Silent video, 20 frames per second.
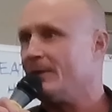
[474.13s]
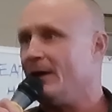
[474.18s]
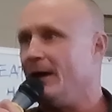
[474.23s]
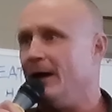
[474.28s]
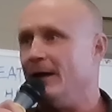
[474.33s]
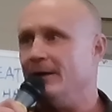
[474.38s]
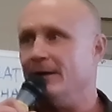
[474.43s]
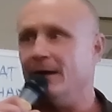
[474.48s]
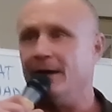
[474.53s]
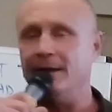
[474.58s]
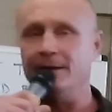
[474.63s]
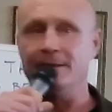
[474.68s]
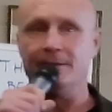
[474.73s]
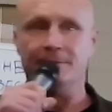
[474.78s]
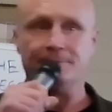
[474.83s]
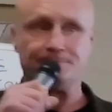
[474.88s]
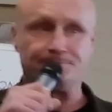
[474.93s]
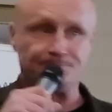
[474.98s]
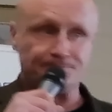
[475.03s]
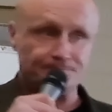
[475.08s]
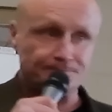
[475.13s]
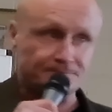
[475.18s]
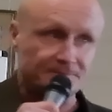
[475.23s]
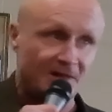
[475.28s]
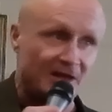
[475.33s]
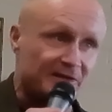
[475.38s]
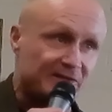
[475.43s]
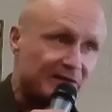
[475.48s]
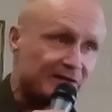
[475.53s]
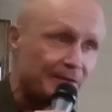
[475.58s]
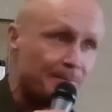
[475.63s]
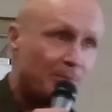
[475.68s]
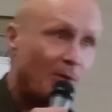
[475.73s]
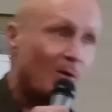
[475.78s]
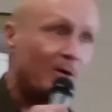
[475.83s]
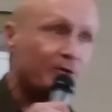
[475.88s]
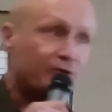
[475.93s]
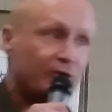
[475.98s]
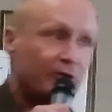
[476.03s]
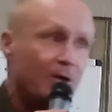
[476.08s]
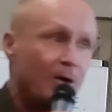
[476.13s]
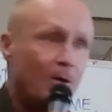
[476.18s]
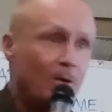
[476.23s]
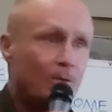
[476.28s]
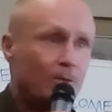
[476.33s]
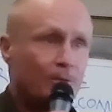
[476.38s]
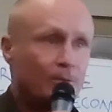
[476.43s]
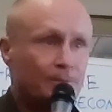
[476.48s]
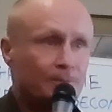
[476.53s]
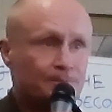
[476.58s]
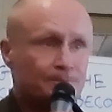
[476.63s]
And, and this is important to know.